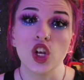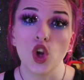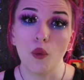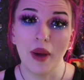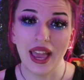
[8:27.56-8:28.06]

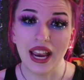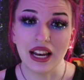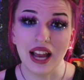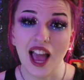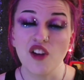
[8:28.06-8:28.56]
No
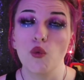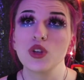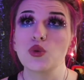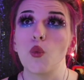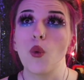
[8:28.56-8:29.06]
Pain. I
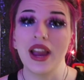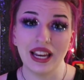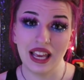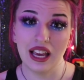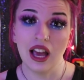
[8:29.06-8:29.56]
was
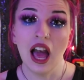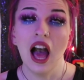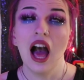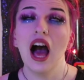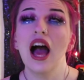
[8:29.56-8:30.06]
waiting.
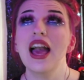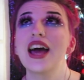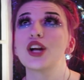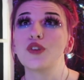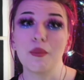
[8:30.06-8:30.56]
I
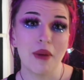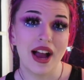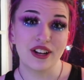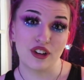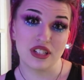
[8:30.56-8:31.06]
had a
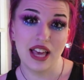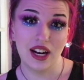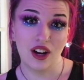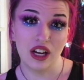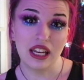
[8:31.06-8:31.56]
reminder
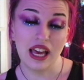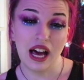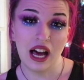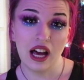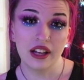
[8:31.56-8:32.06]
set on
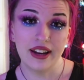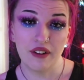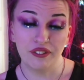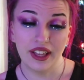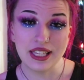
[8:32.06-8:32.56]

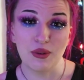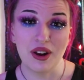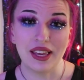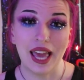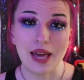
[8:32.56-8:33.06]
Netflix when
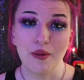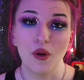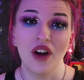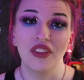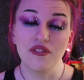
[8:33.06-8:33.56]
it came
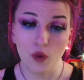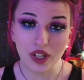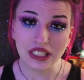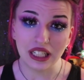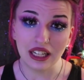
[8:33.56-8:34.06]
out on the
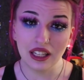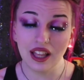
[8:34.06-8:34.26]
14th.